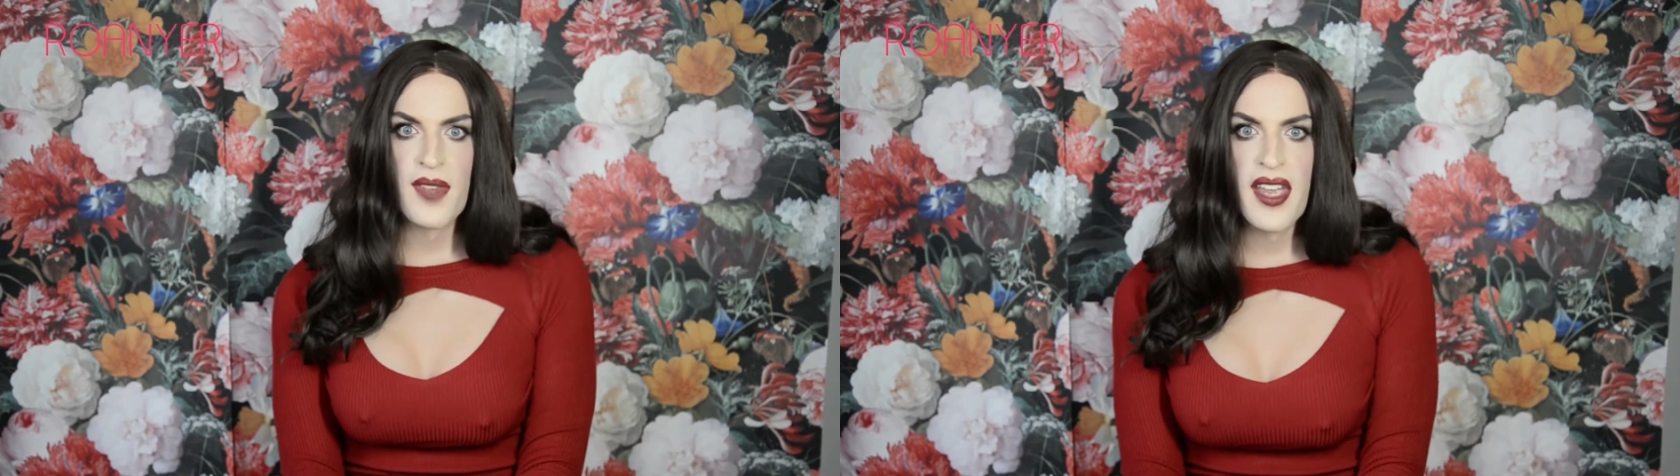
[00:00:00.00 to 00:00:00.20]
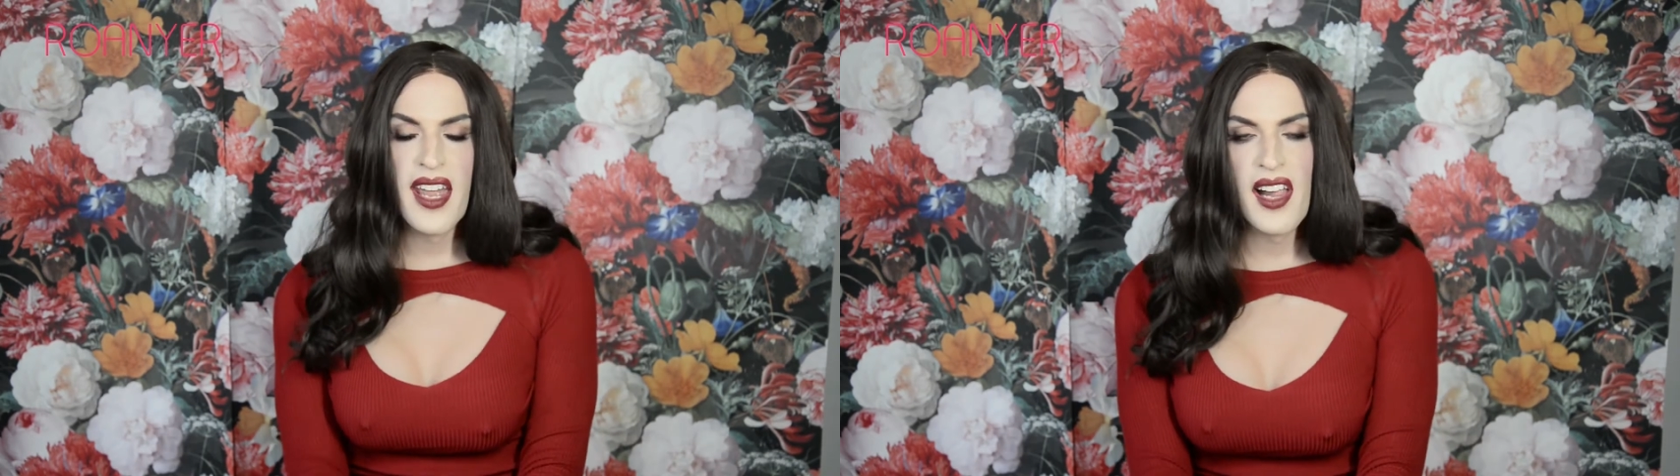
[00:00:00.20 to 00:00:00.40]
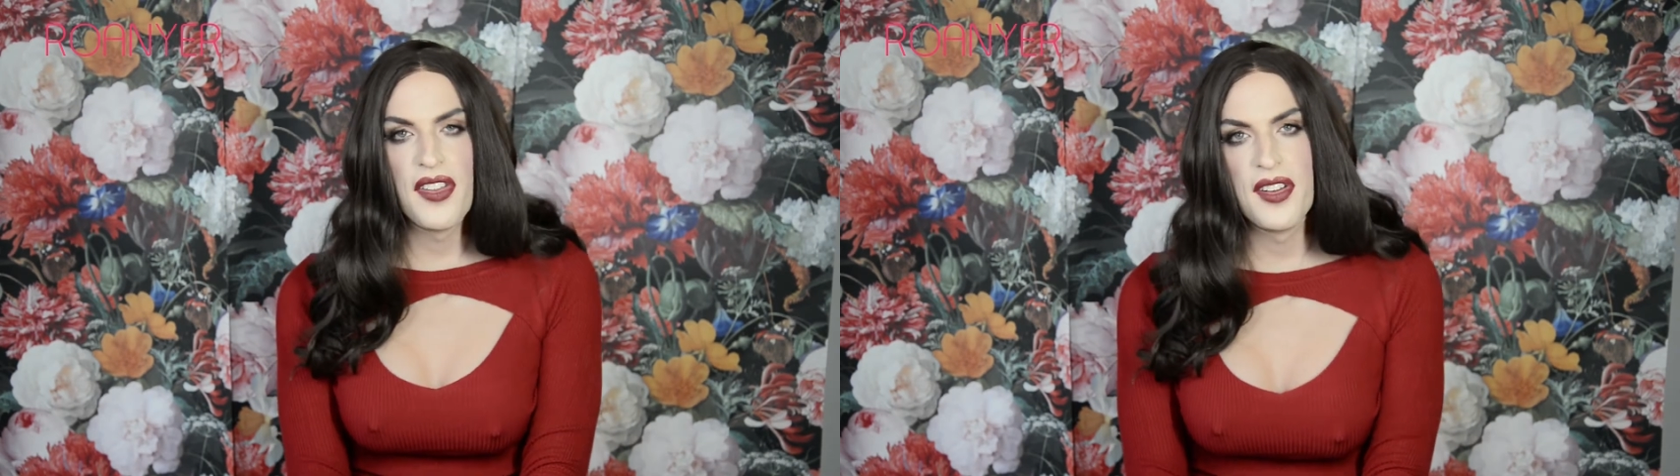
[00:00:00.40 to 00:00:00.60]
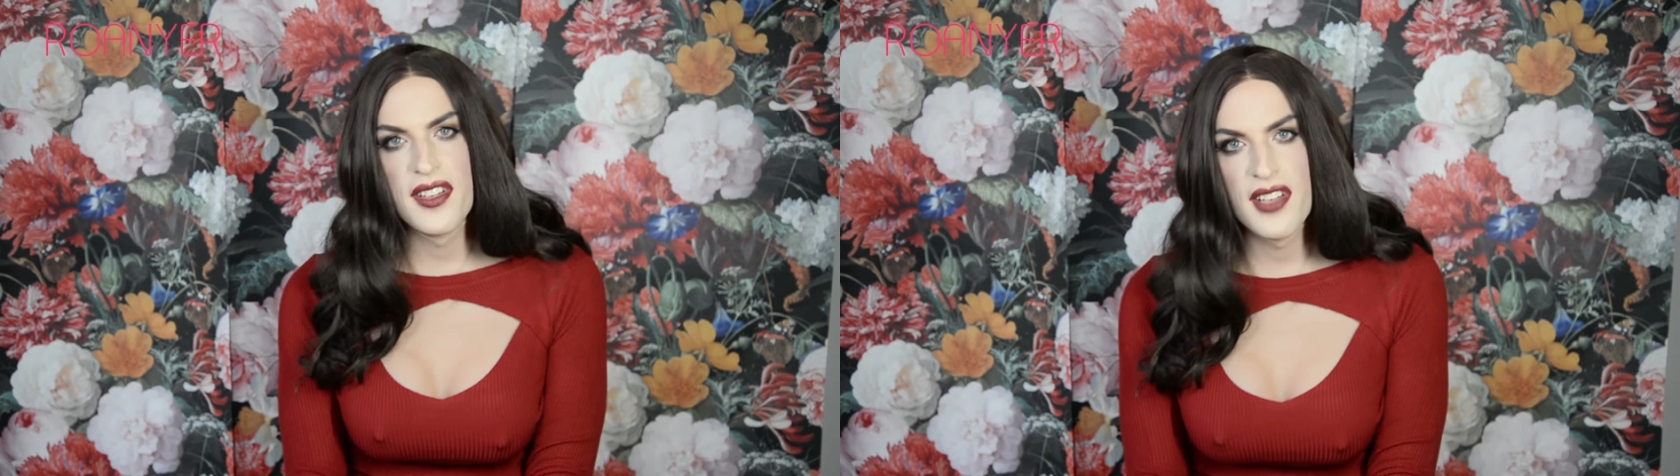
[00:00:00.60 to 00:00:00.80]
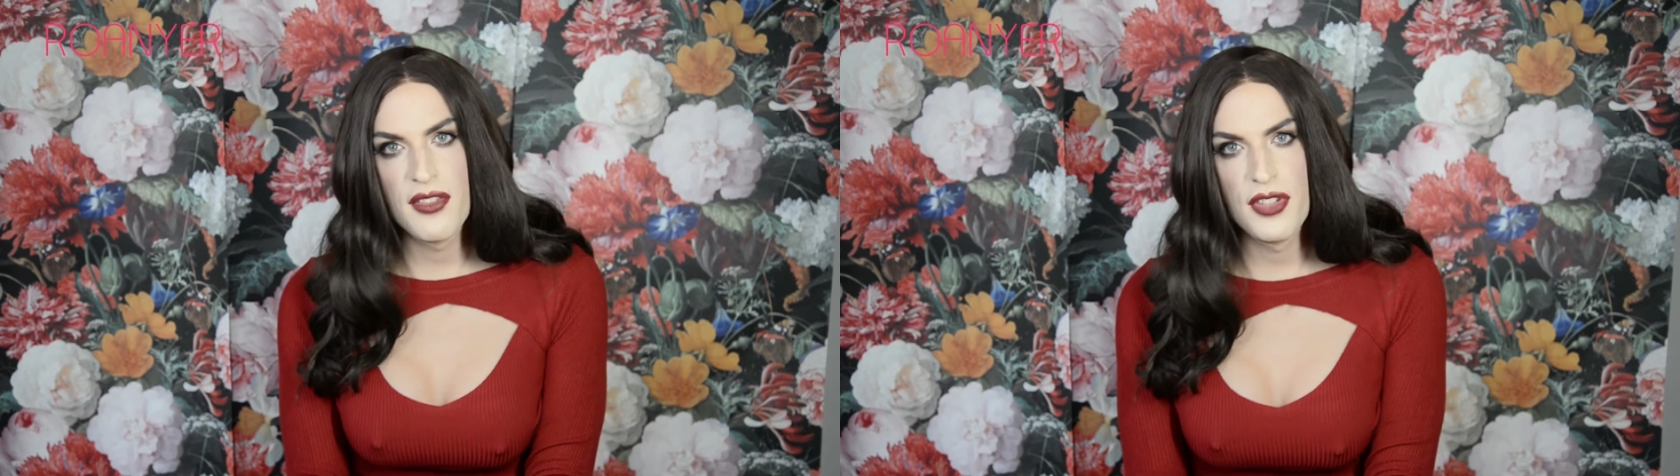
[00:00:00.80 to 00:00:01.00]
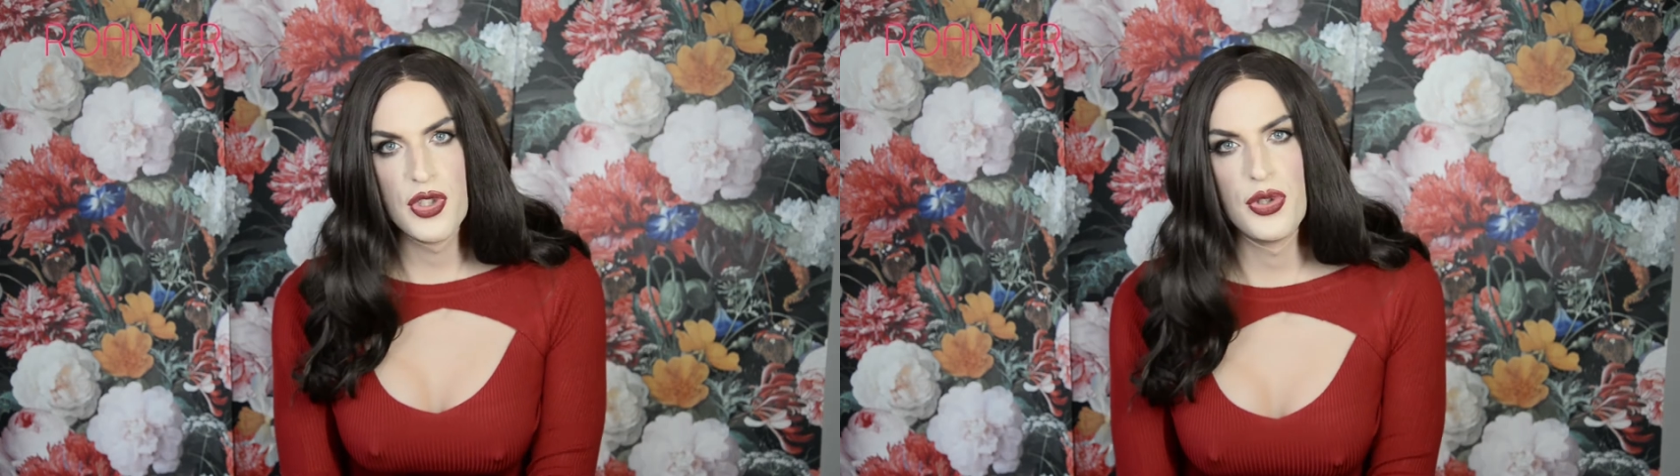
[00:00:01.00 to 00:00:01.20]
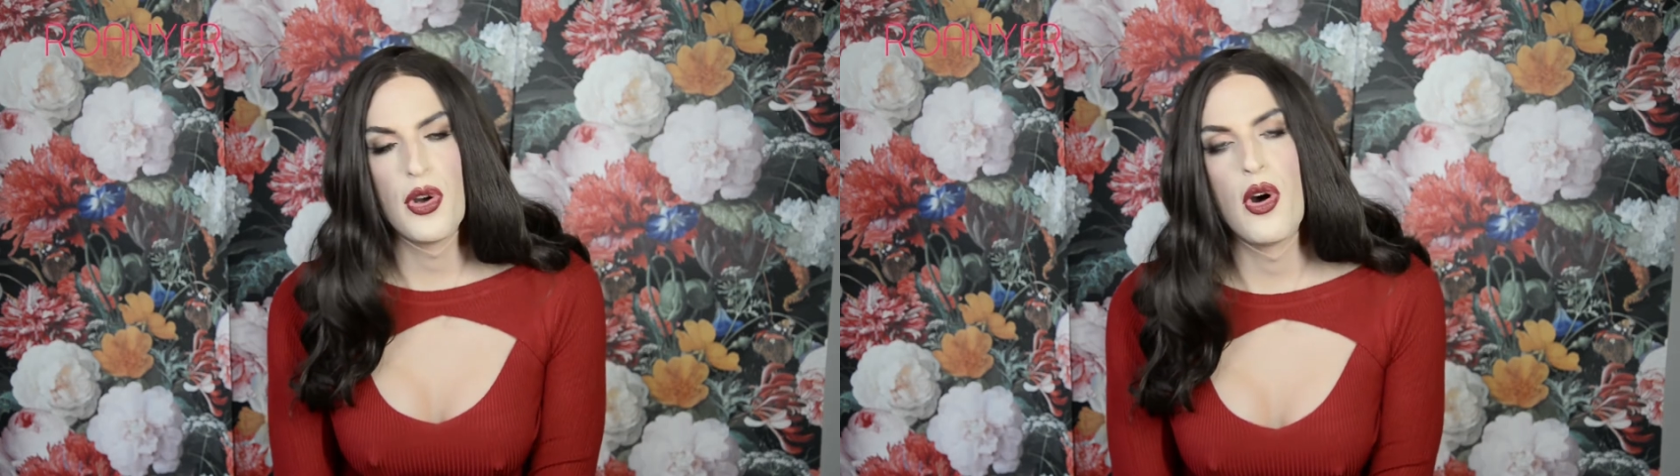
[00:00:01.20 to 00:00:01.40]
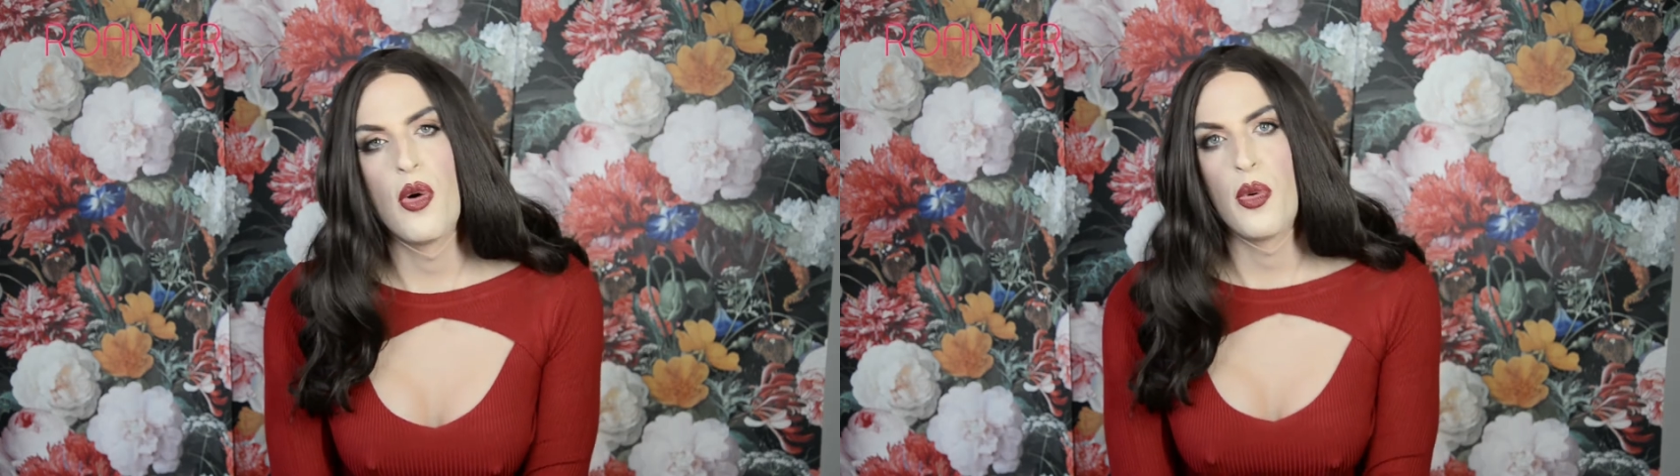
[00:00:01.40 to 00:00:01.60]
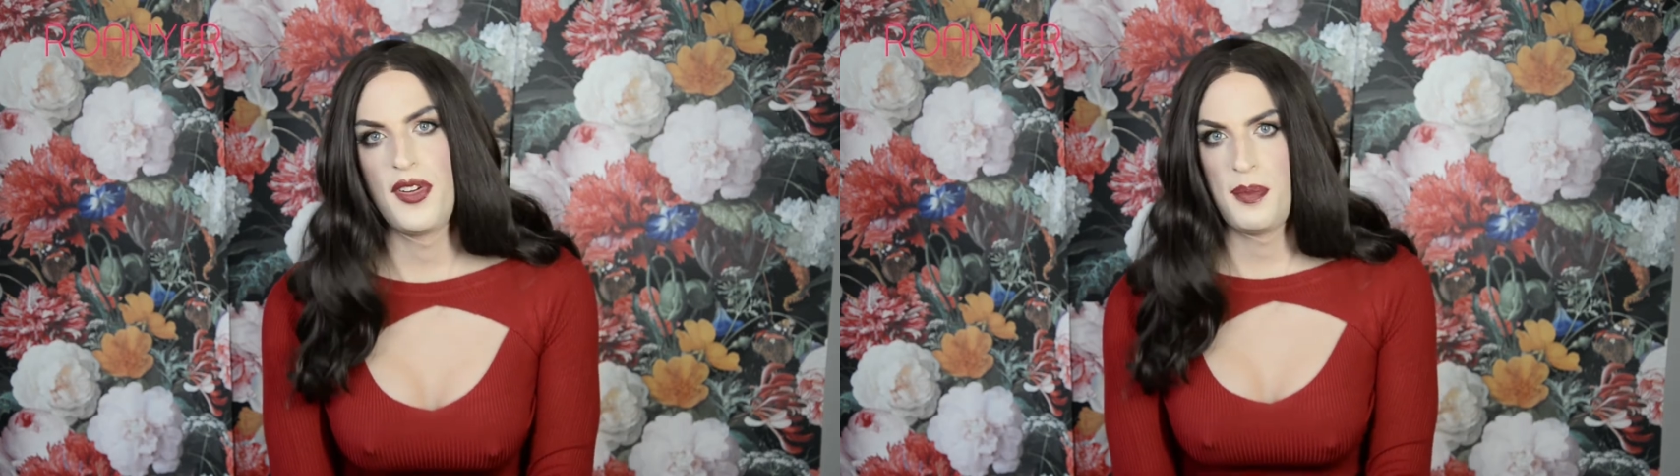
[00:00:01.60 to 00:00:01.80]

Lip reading: Health and safety should always